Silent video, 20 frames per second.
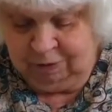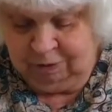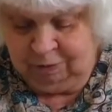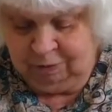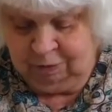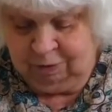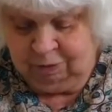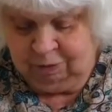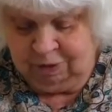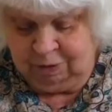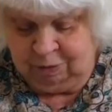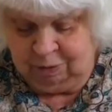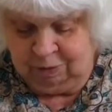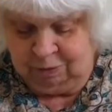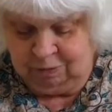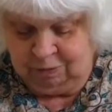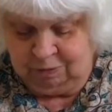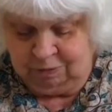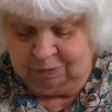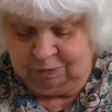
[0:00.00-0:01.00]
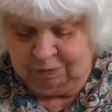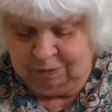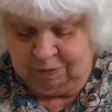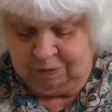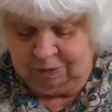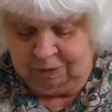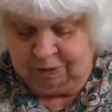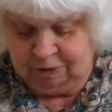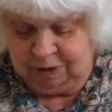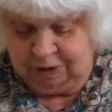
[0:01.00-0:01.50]
what they were
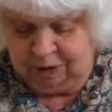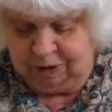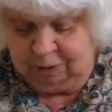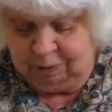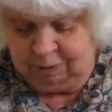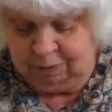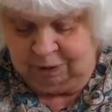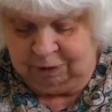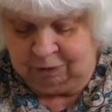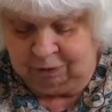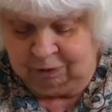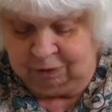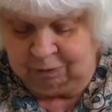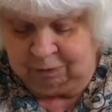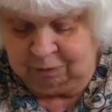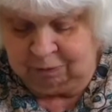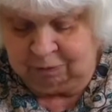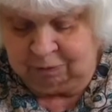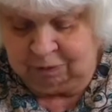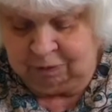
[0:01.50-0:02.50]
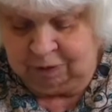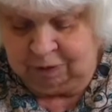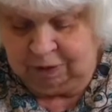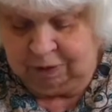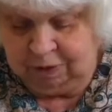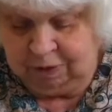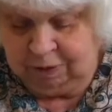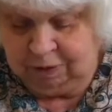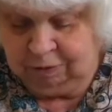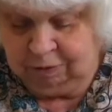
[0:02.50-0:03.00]
thinking about
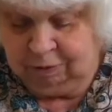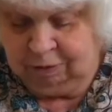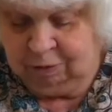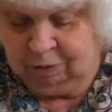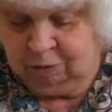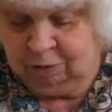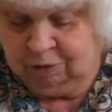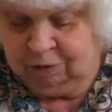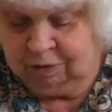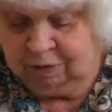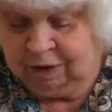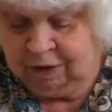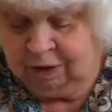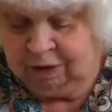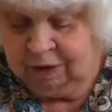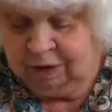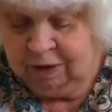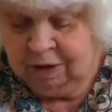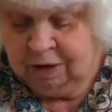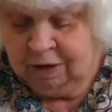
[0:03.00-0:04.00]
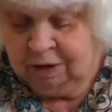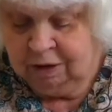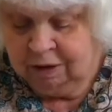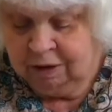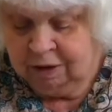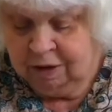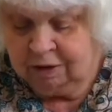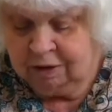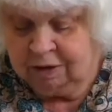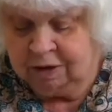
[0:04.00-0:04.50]
with all of that.
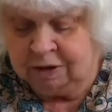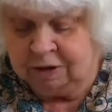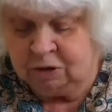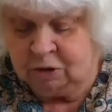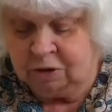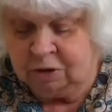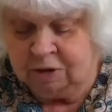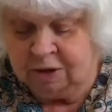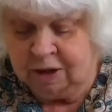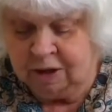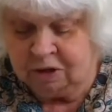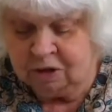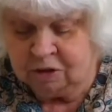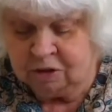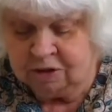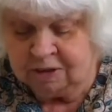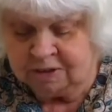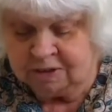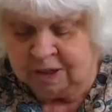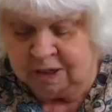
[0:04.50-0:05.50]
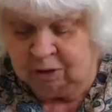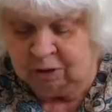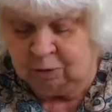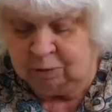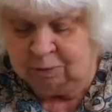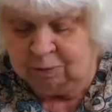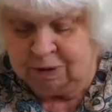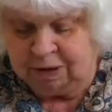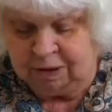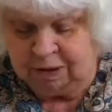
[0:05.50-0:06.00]
I think during the actual attack
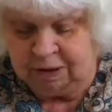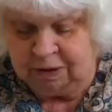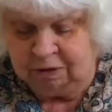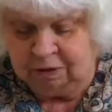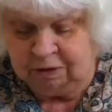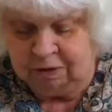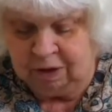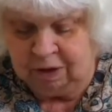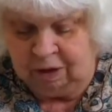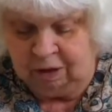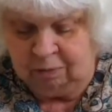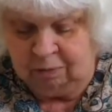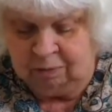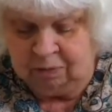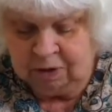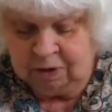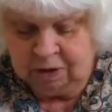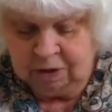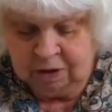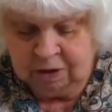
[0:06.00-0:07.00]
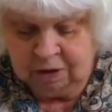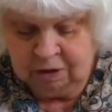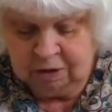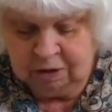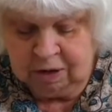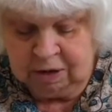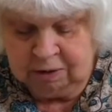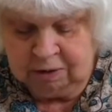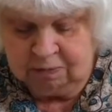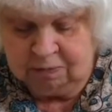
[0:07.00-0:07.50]
on Benin,
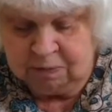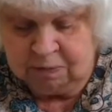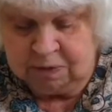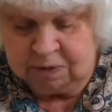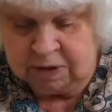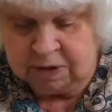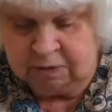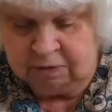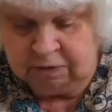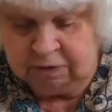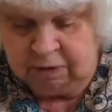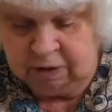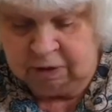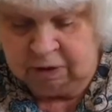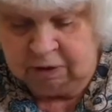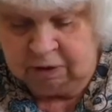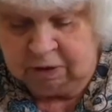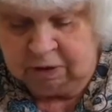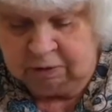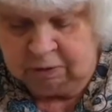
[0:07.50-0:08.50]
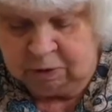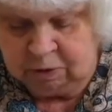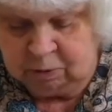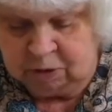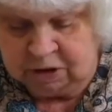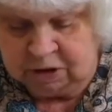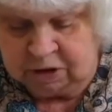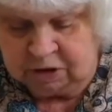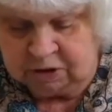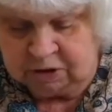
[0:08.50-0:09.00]
they set fire, the
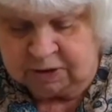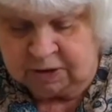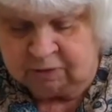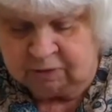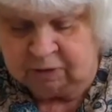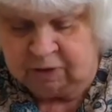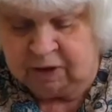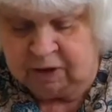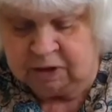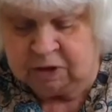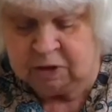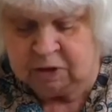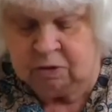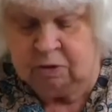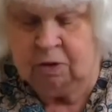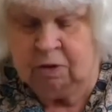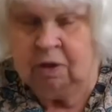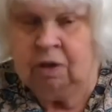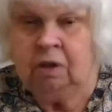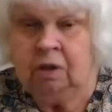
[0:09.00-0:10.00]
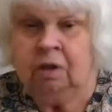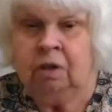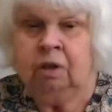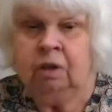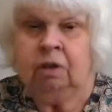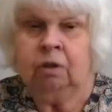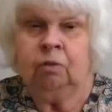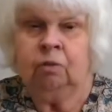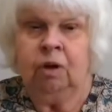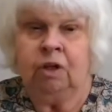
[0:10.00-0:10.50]
British set fire to
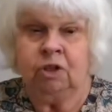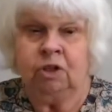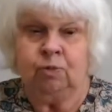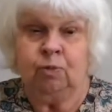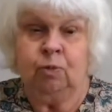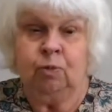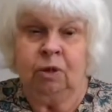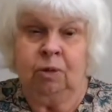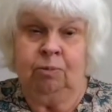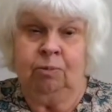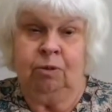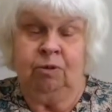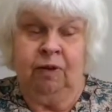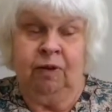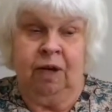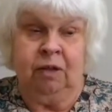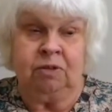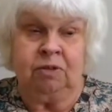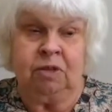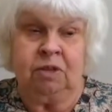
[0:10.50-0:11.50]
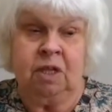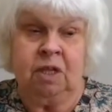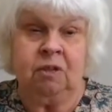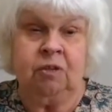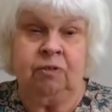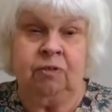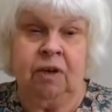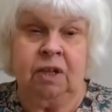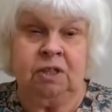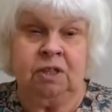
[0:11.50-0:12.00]
quite a small number of houses, then
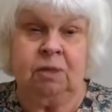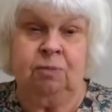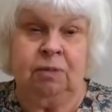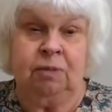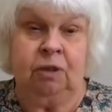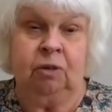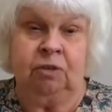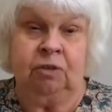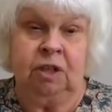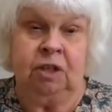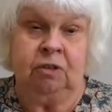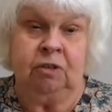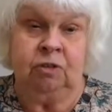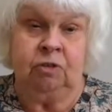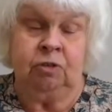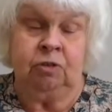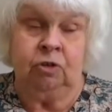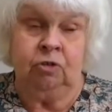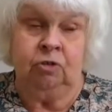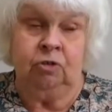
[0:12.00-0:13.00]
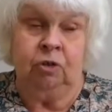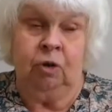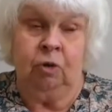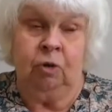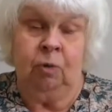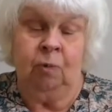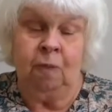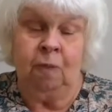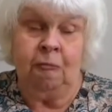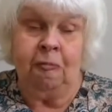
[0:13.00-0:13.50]
the fire simply got out of control.